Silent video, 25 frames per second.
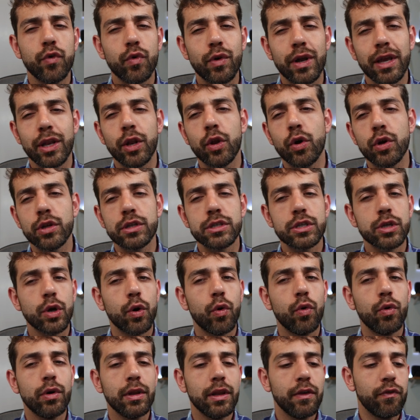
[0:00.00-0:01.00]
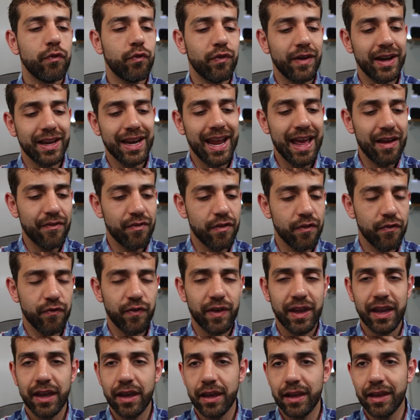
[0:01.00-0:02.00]
You cannot only find
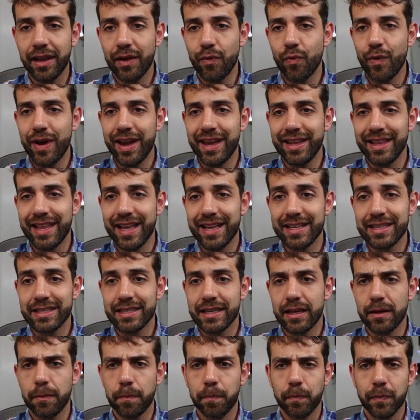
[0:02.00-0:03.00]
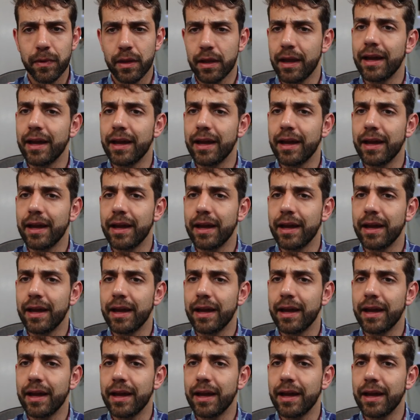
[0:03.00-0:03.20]
everything in a way that um,